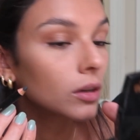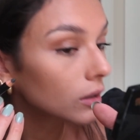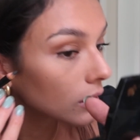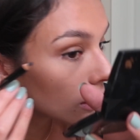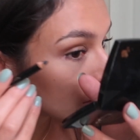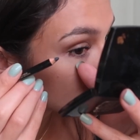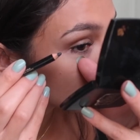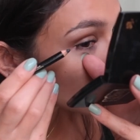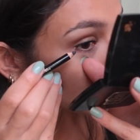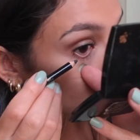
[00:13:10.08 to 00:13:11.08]

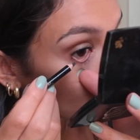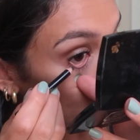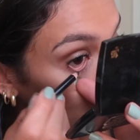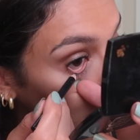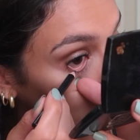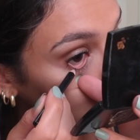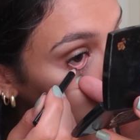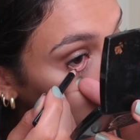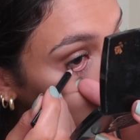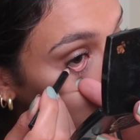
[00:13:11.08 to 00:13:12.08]
guys, I'm not a makeup
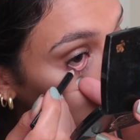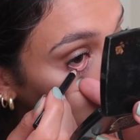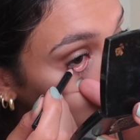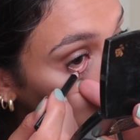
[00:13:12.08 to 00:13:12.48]
genius.